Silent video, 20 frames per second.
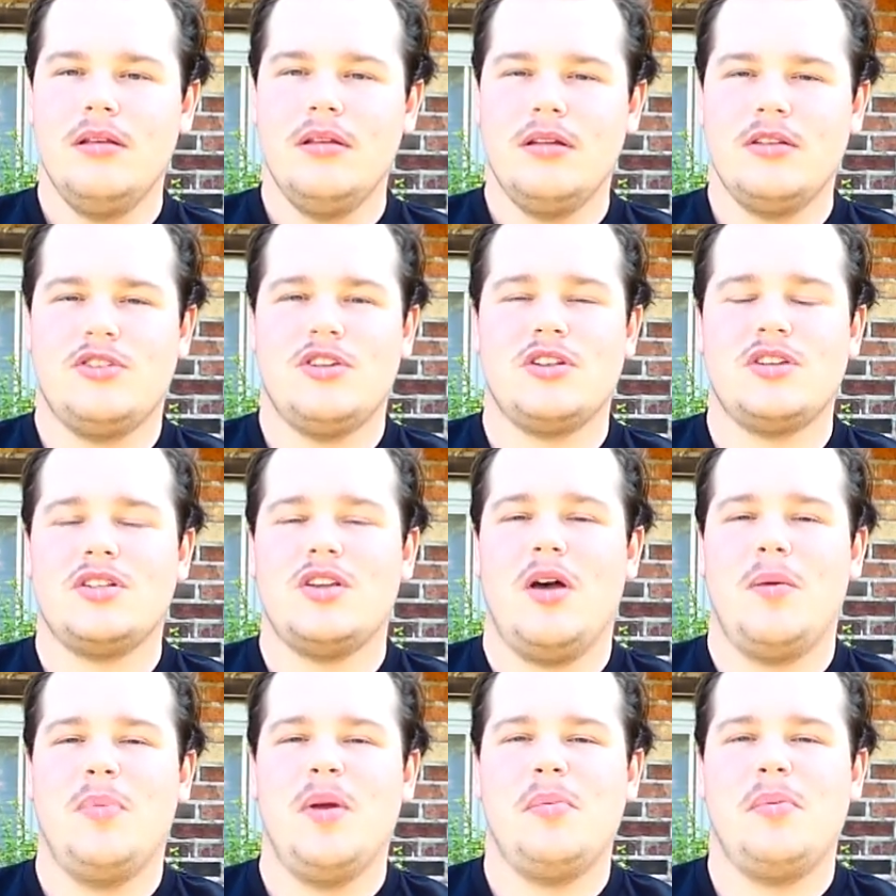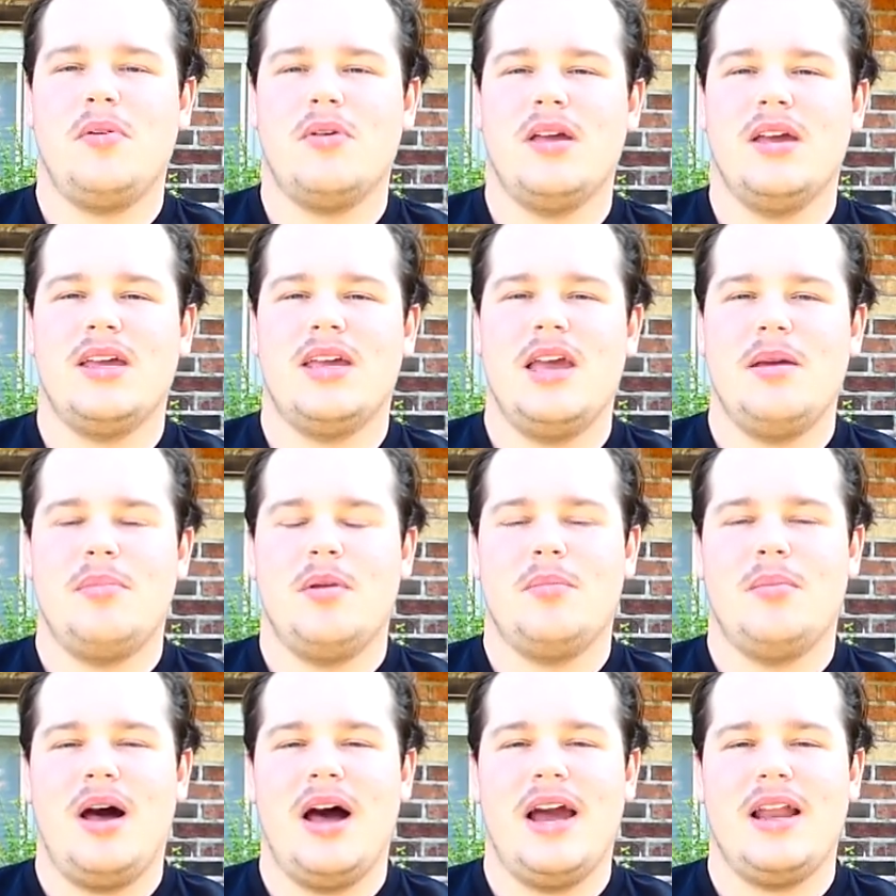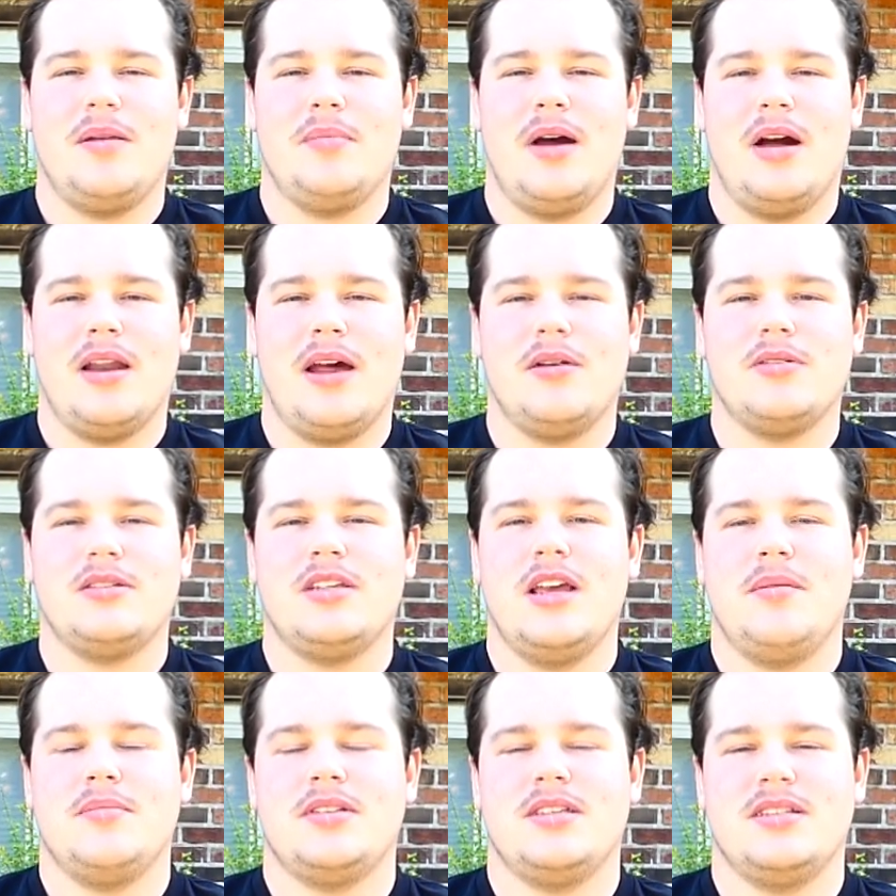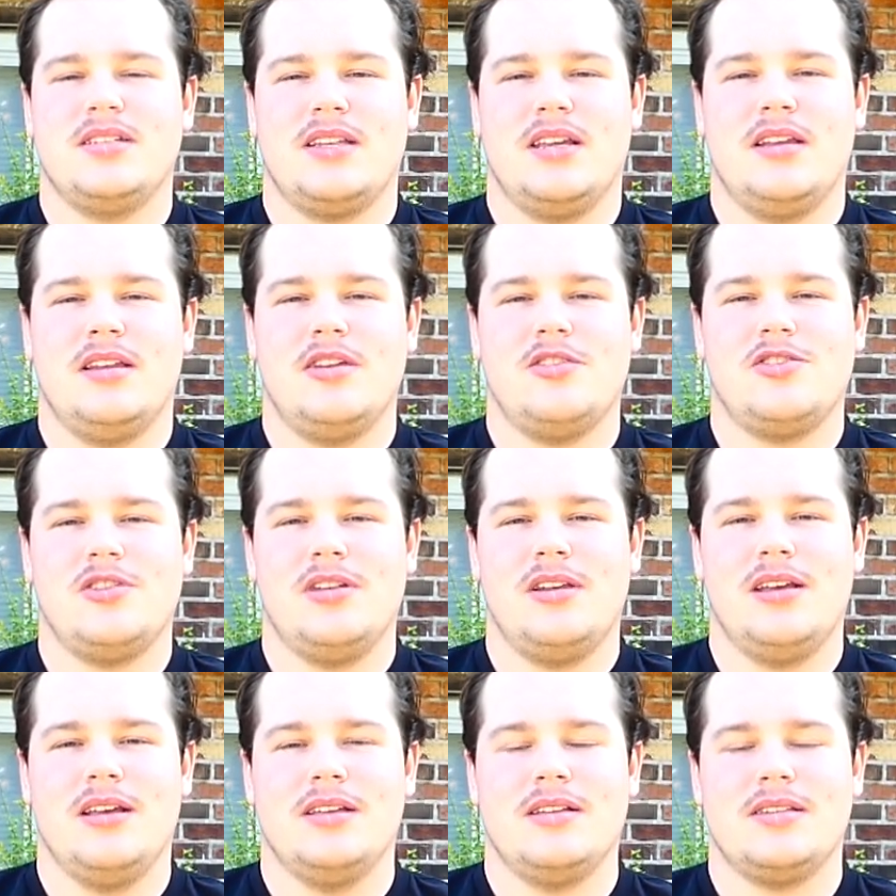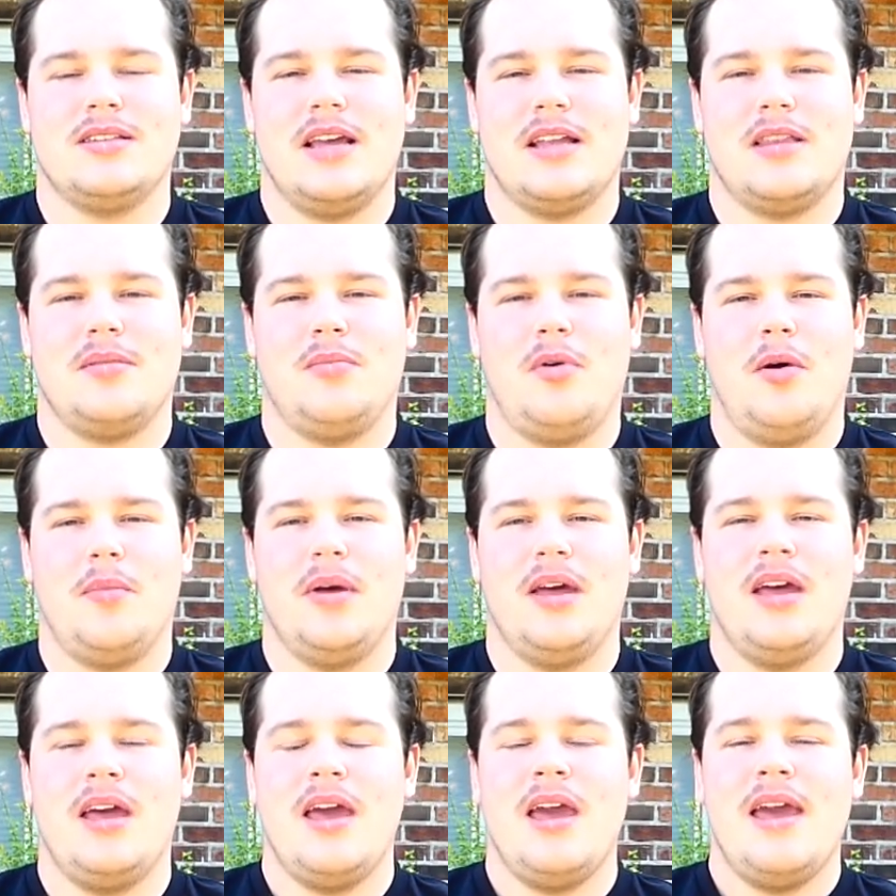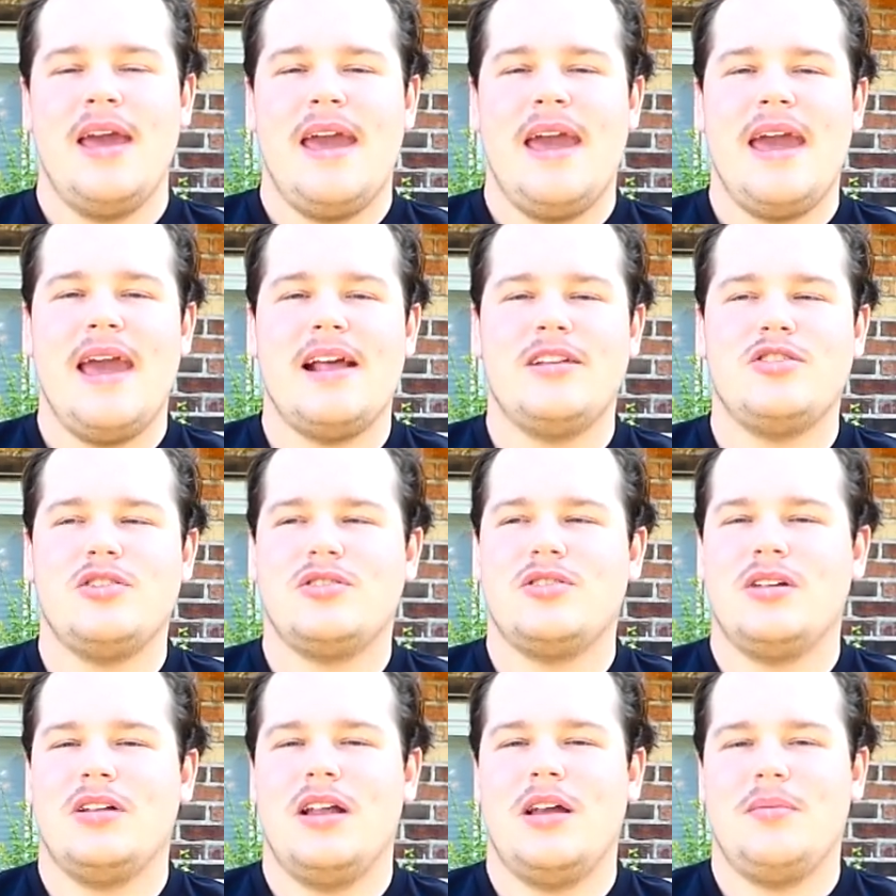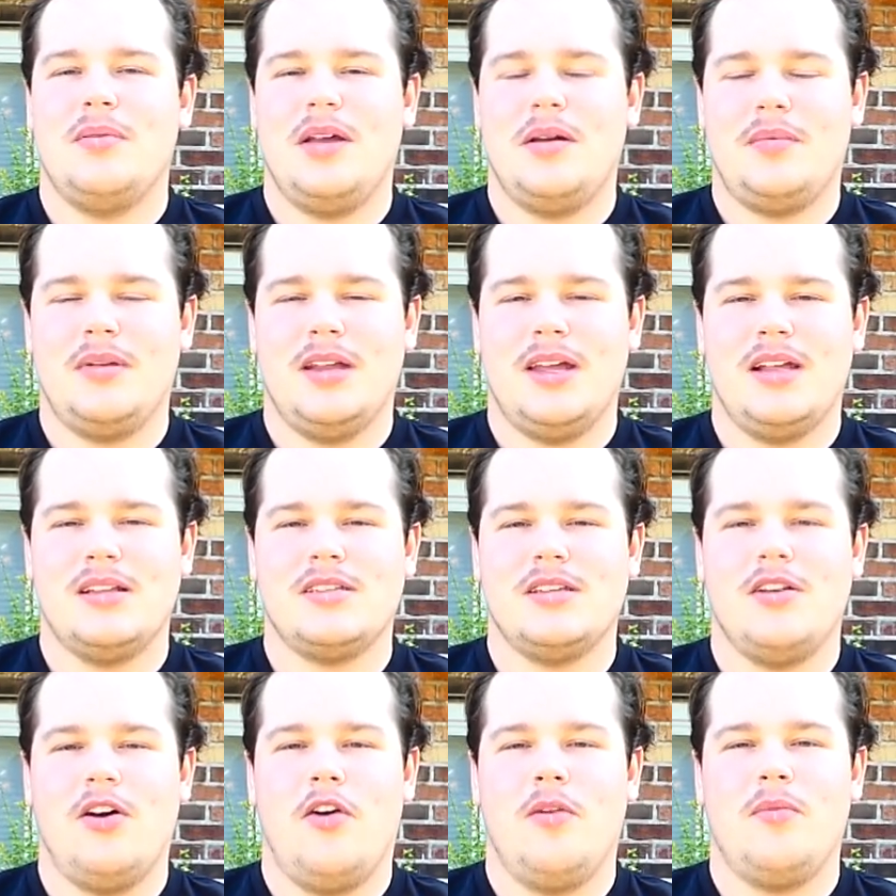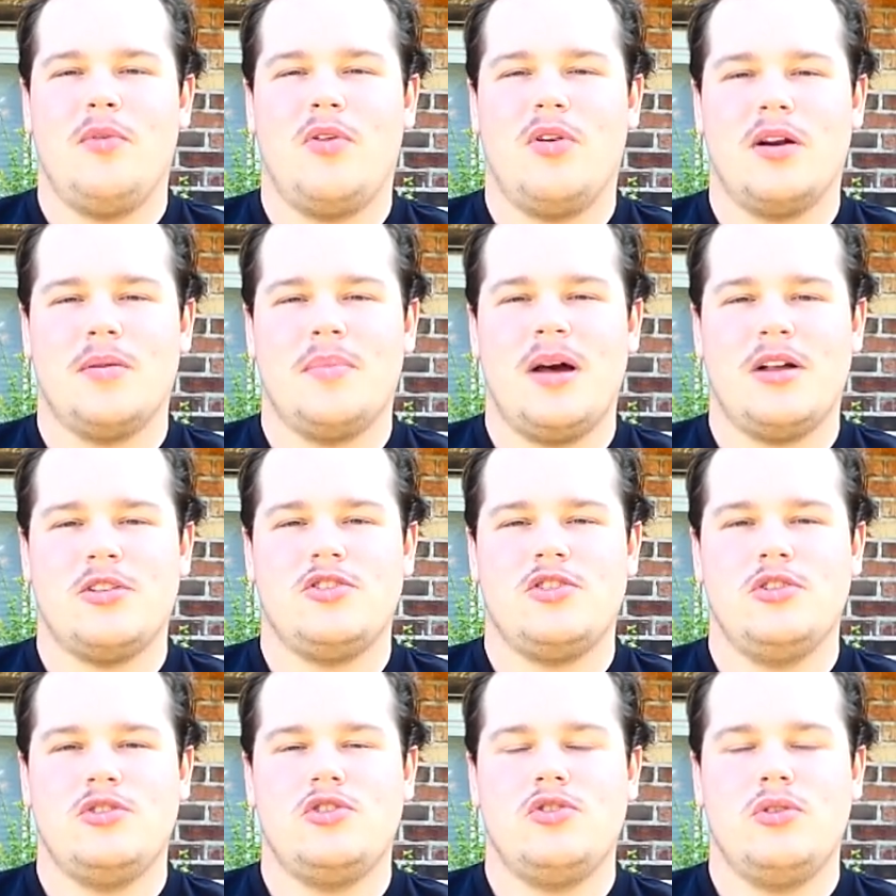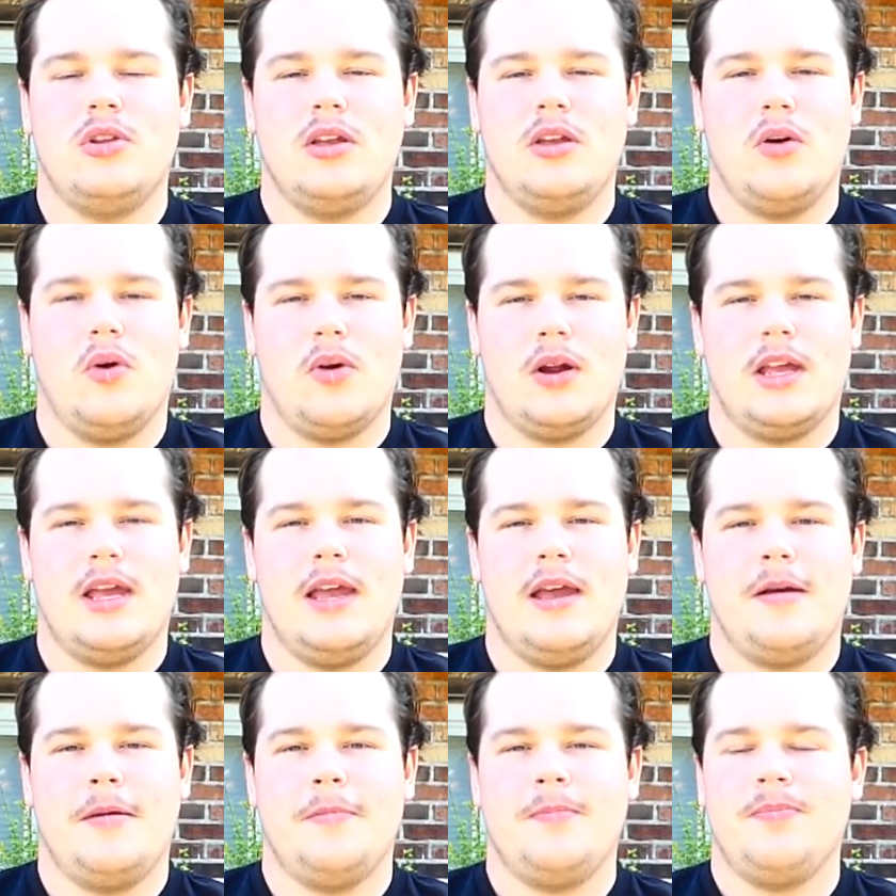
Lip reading: just so people can keep in mind about how Samson's condition is at the moment, and just so they'd be able to get to know more about Choo Choo the Yorkie.